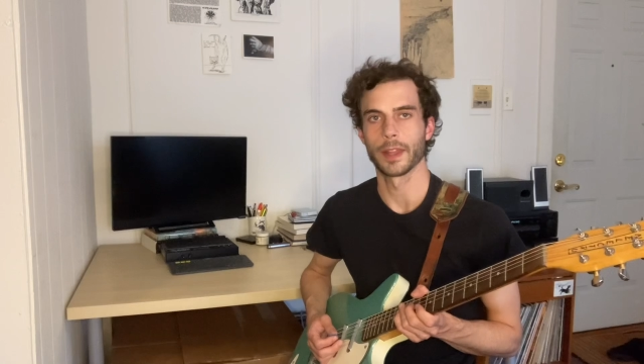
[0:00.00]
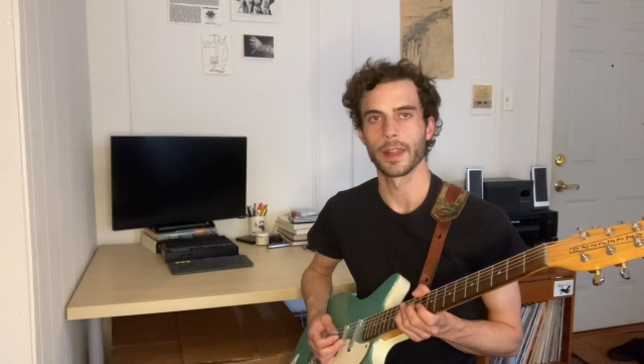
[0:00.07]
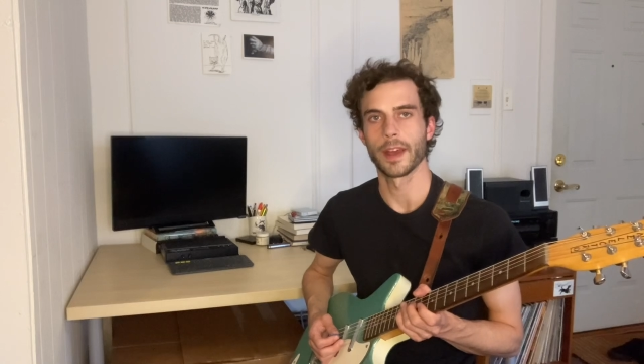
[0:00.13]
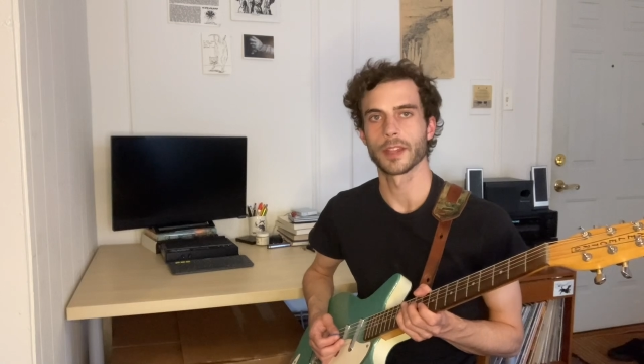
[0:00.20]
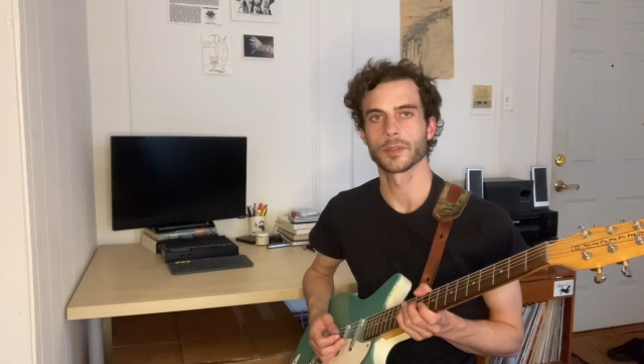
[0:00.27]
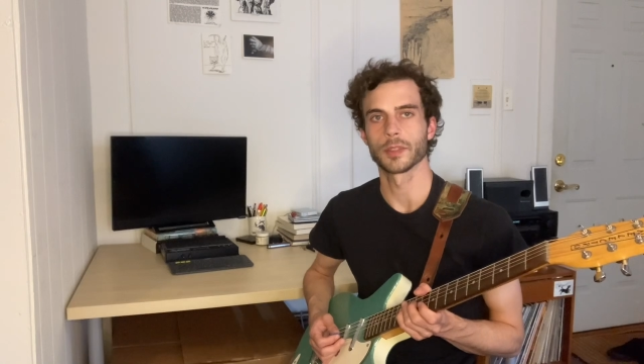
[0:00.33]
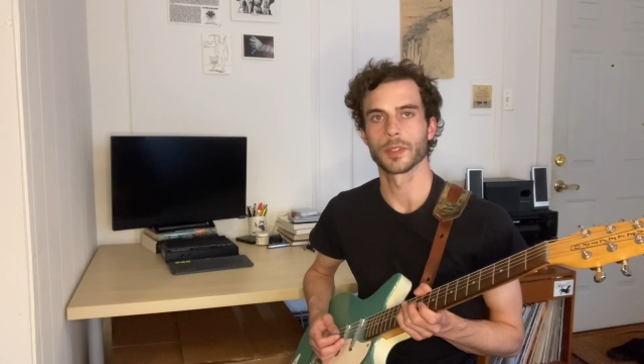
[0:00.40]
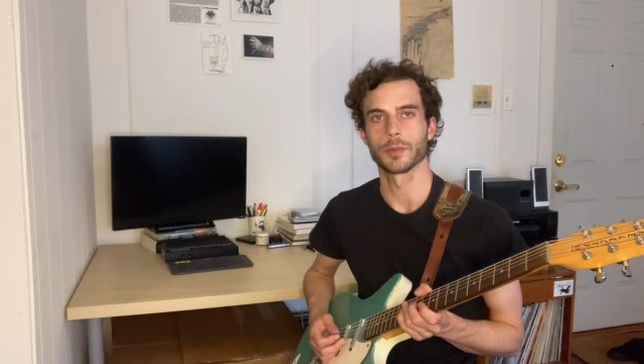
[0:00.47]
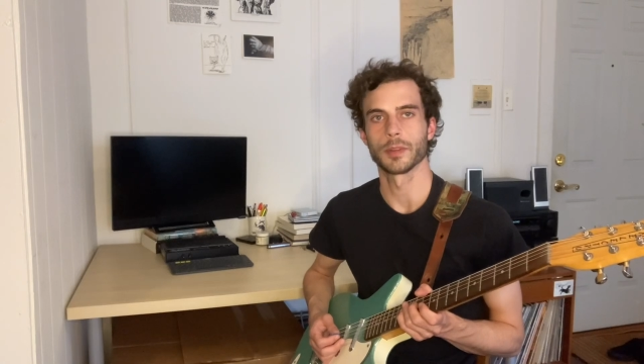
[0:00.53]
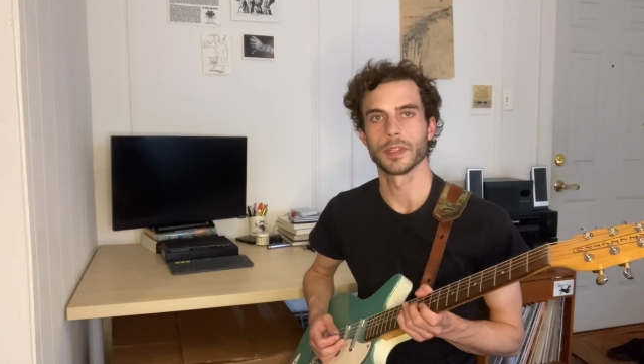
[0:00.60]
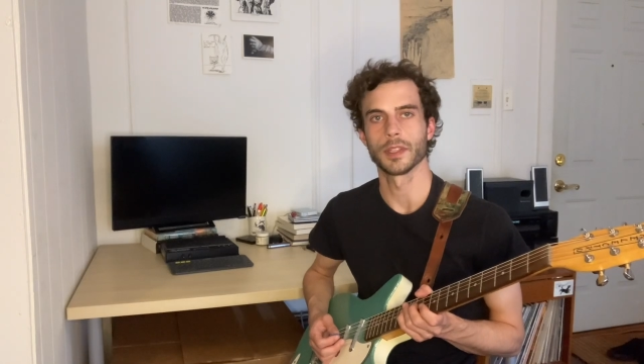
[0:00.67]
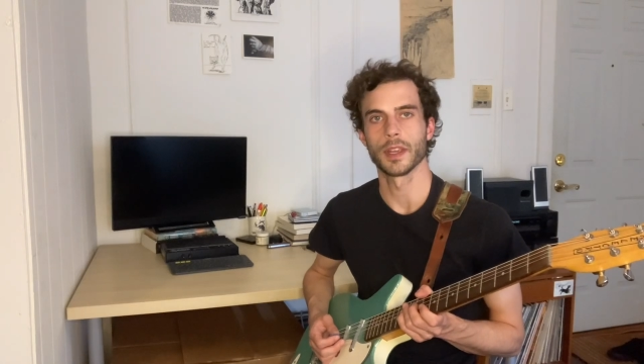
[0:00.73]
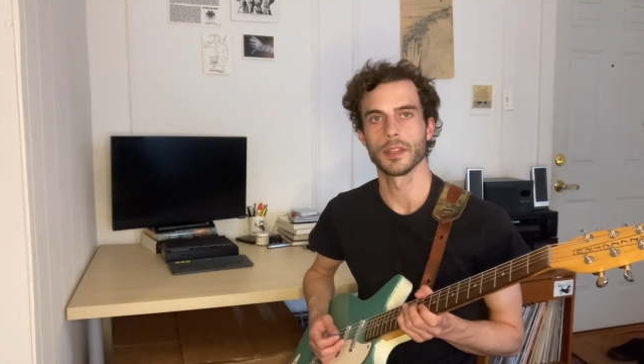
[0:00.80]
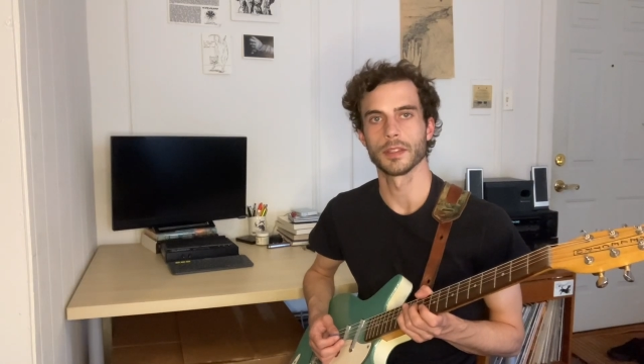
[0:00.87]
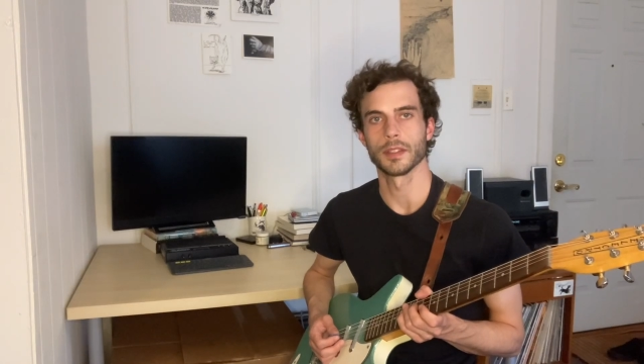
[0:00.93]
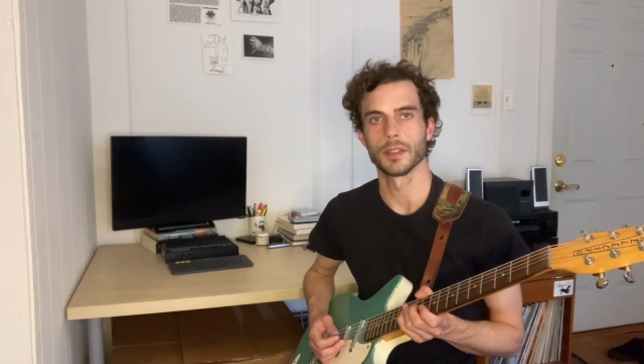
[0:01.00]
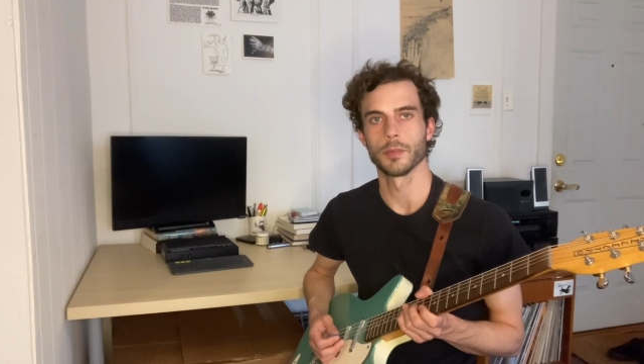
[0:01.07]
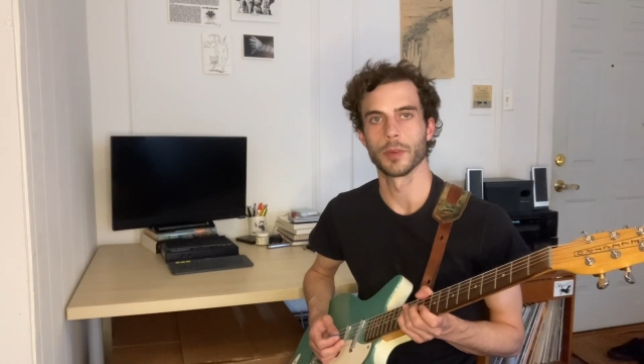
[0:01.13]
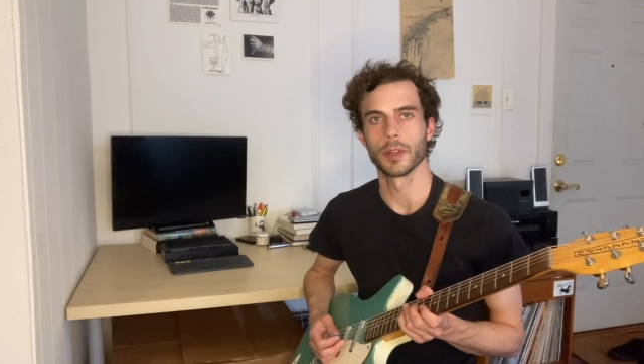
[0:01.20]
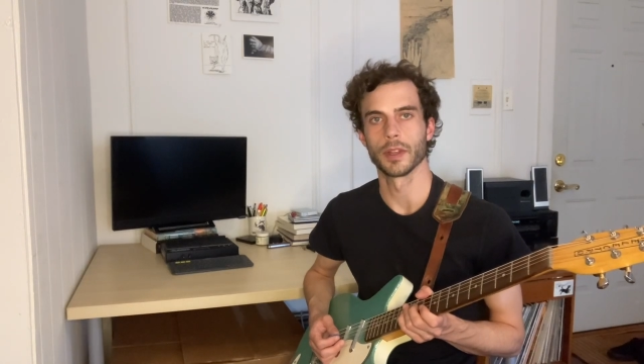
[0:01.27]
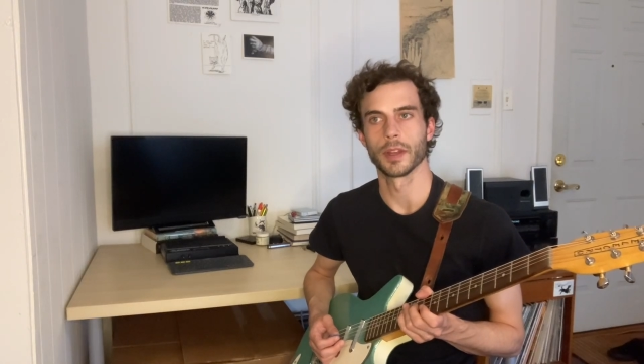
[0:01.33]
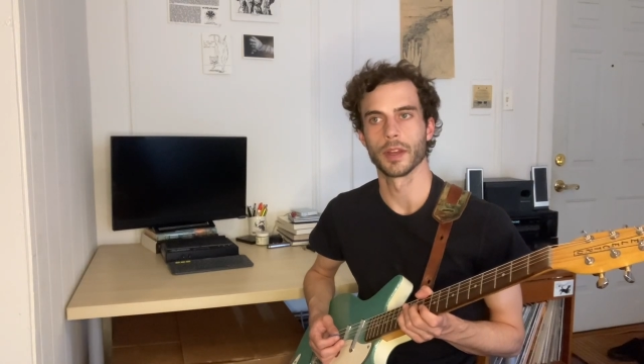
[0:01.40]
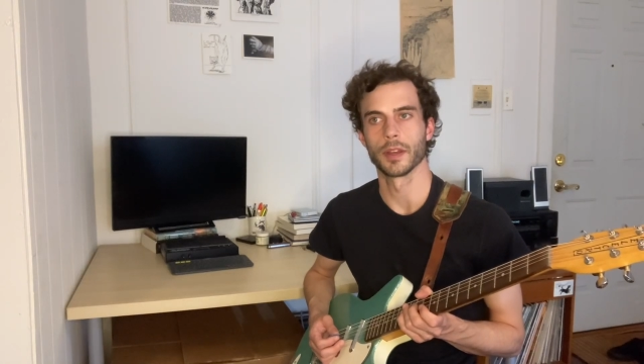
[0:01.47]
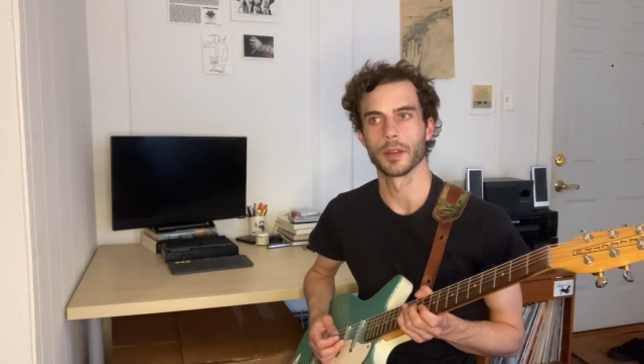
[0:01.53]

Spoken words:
last one's pretty tasty, but